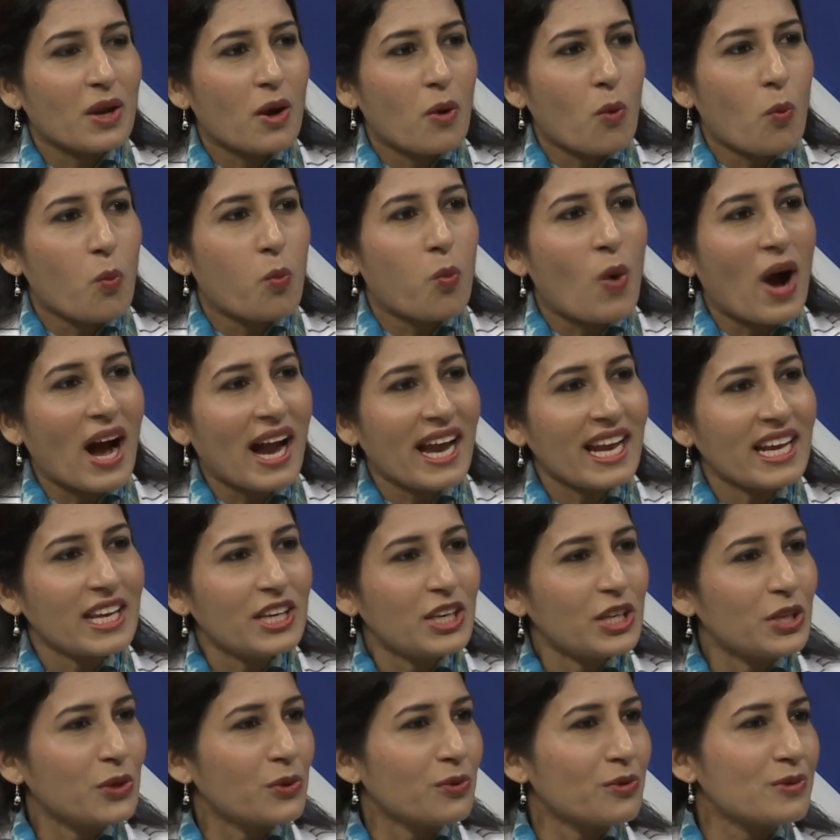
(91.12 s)
Why
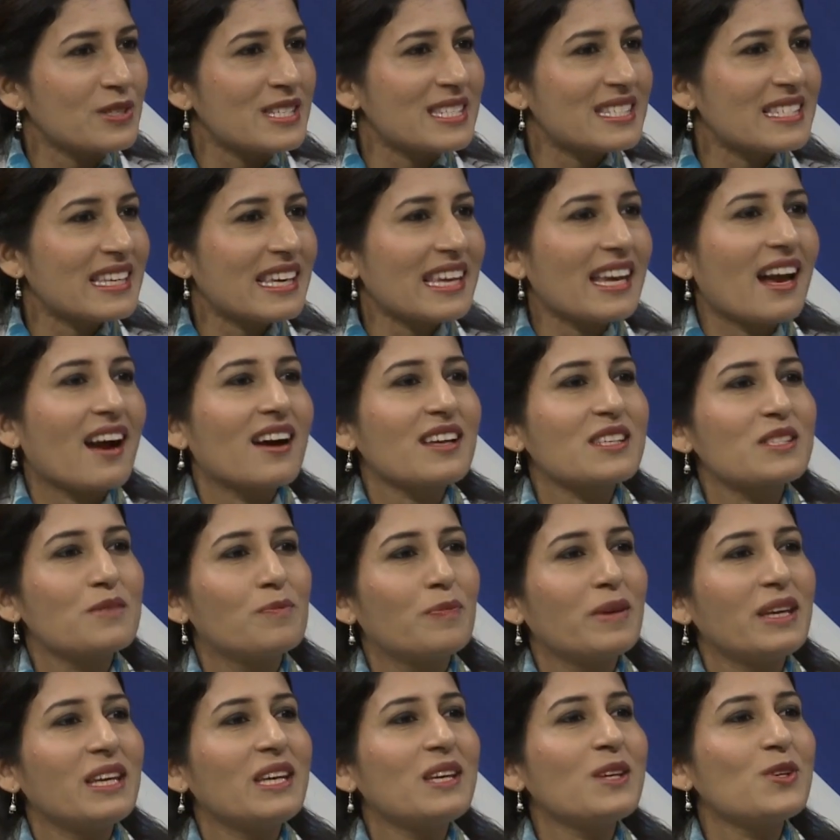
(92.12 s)
do you see us
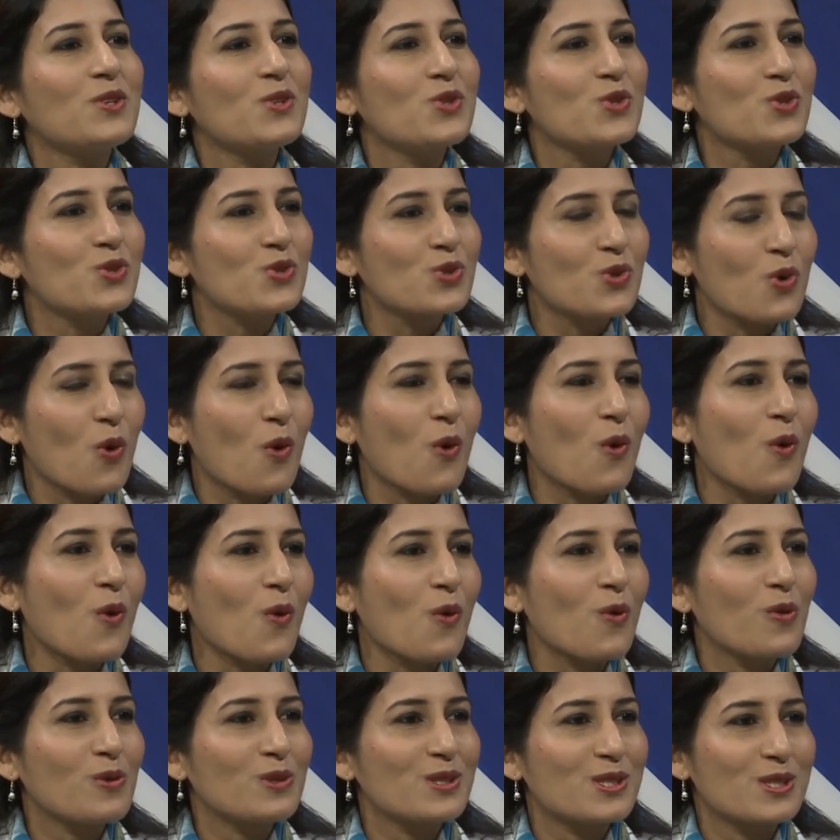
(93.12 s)
being
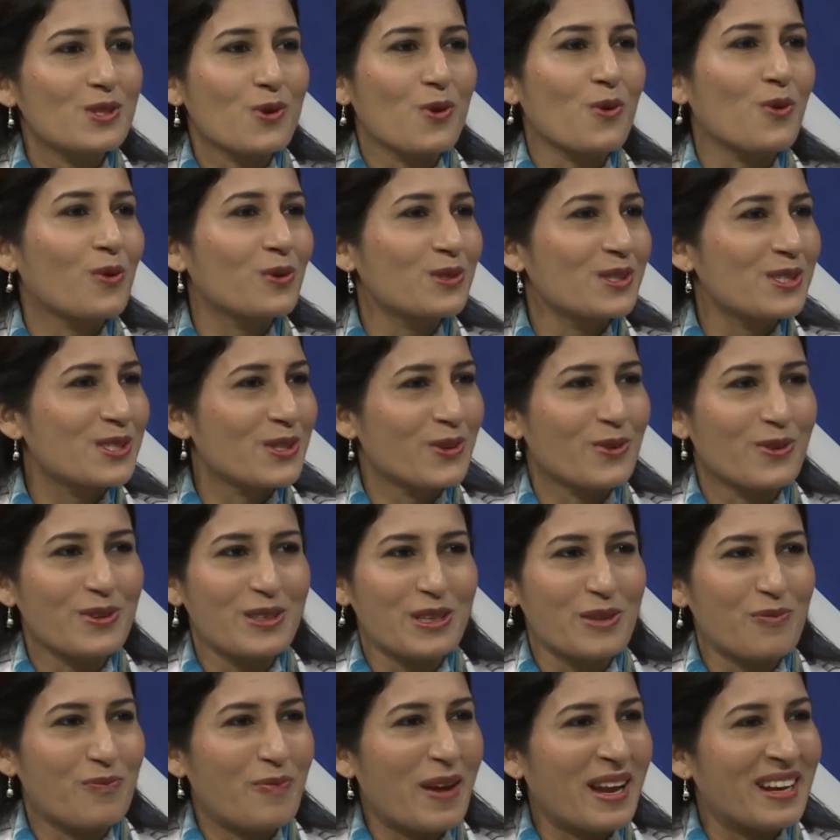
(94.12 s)
so
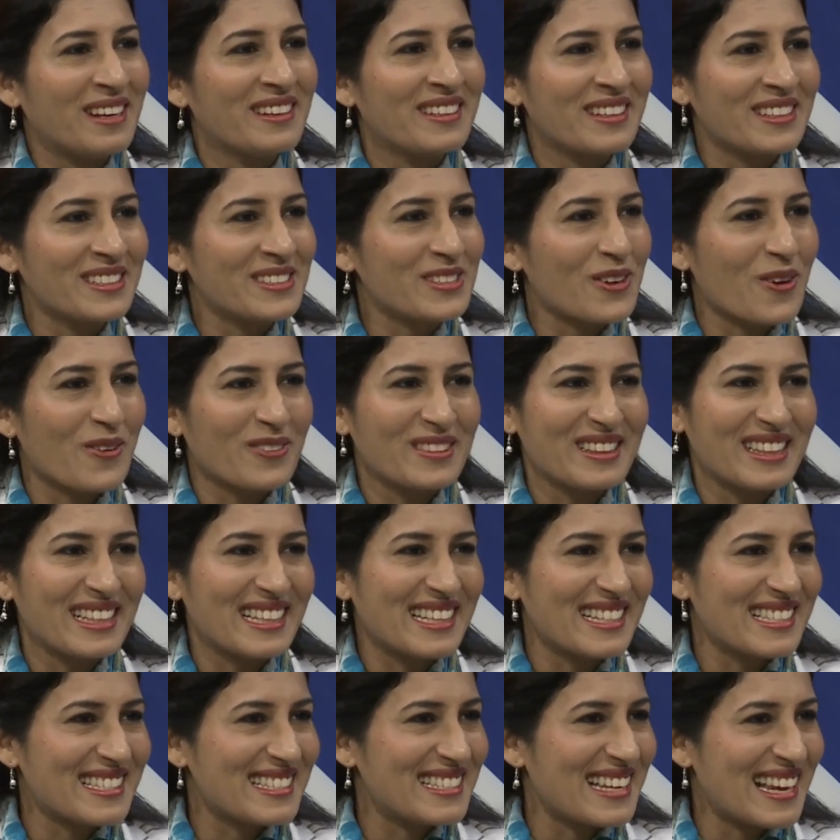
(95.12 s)
dependent on
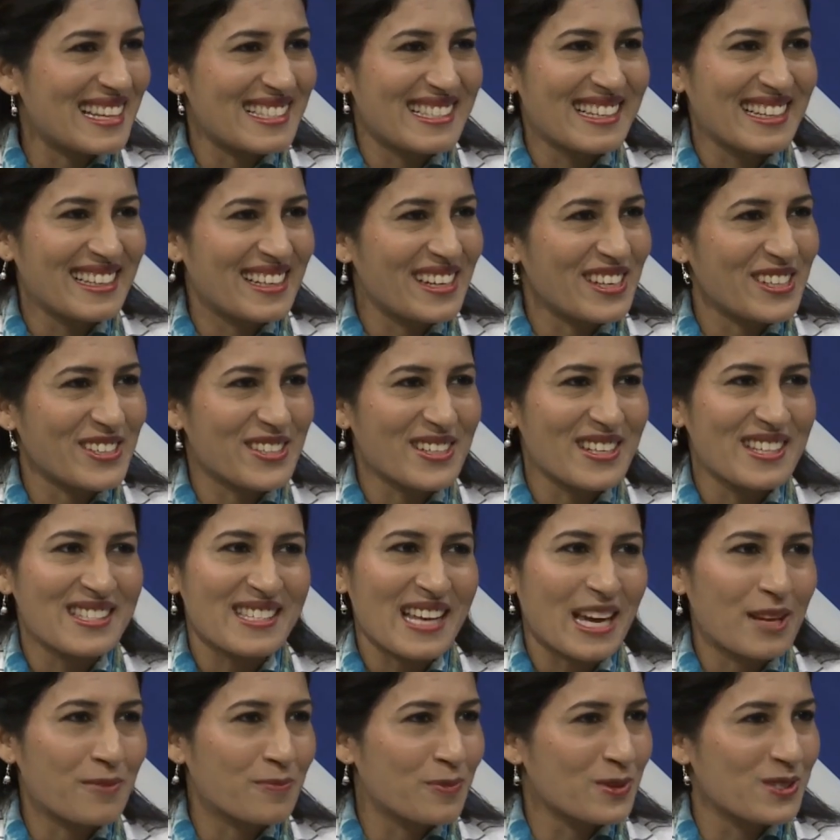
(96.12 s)
these designations
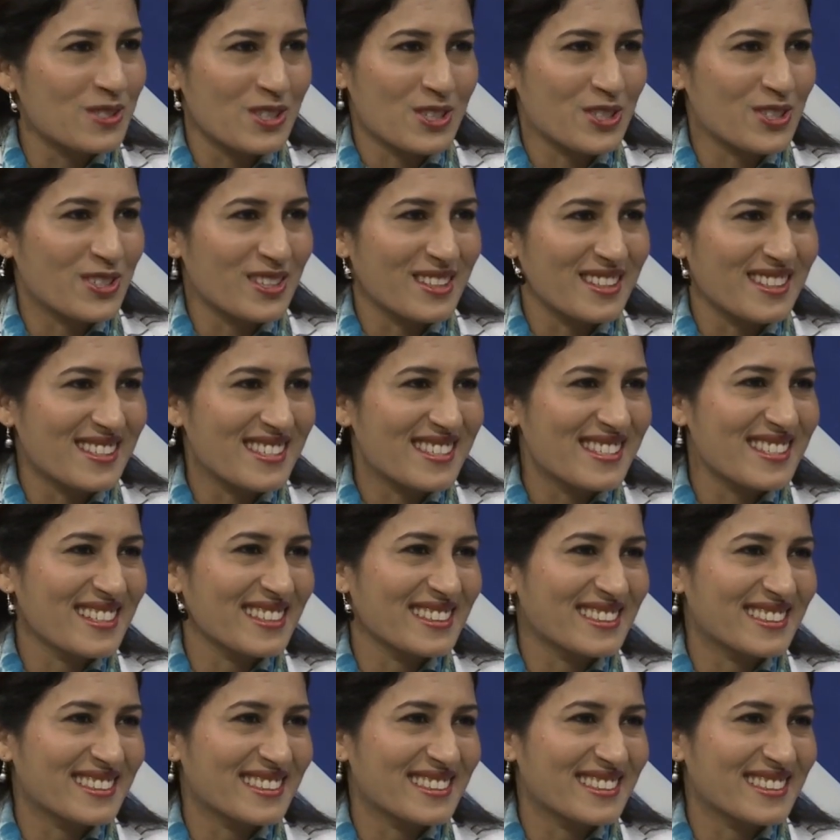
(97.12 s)
and positions?